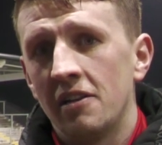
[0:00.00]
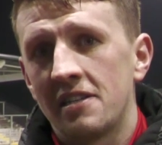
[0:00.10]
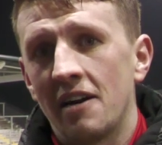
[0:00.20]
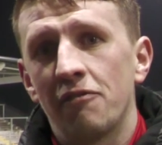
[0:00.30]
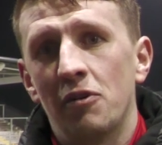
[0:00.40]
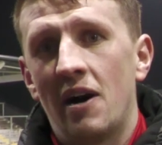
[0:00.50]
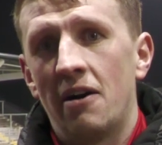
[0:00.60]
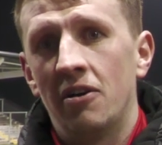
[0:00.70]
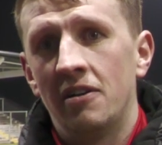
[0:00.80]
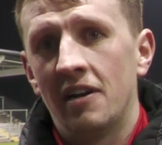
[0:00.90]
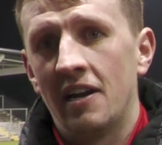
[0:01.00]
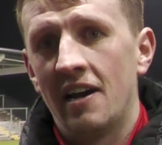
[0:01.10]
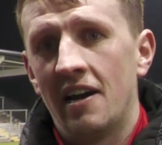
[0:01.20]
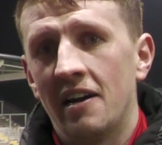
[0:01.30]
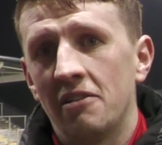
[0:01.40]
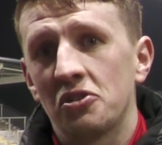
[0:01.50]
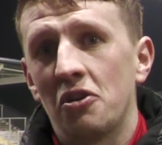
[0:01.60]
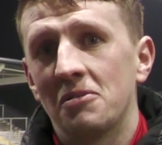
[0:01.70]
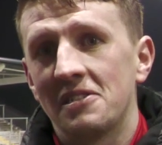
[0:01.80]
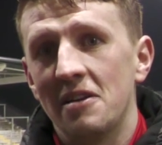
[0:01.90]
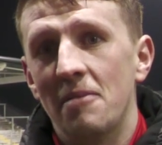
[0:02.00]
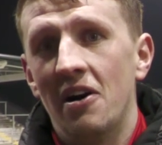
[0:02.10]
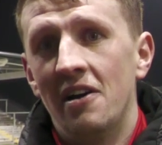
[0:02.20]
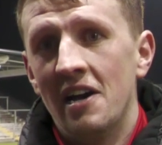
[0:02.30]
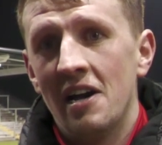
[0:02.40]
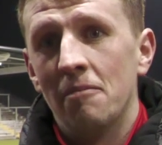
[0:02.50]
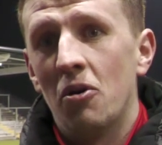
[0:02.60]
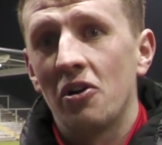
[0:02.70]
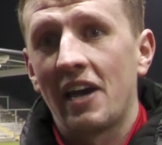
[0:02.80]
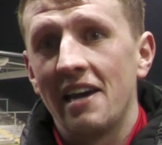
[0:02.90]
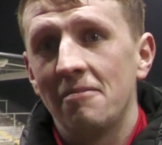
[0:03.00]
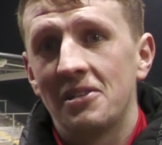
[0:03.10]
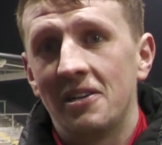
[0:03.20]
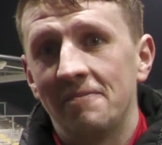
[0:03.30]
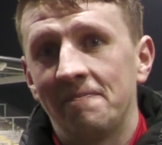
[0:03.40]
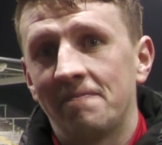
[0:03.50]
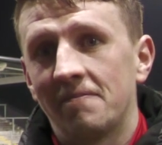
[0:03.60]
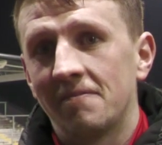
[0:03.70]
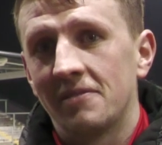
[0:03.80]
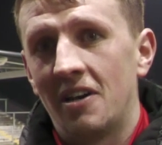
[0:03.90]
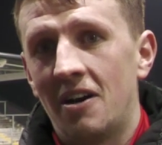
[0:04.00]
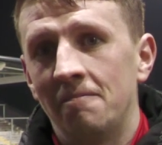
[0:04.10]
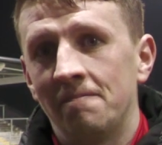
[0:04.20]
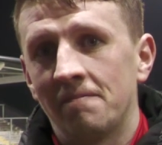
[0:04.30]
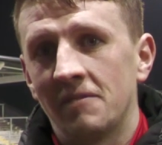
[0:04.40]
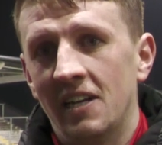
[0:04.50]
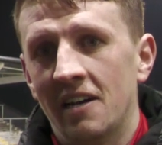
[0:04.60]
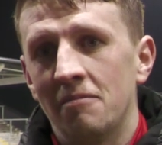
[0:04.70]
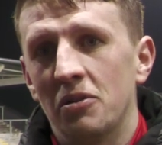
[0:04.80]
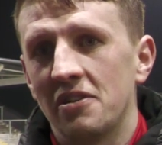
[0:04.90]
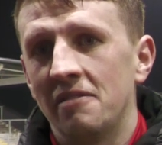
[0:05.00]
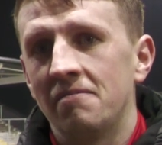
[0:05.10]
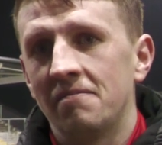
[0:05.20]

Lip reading: Sang throughout, and just hope to see them at more games. Yeah, buzzing.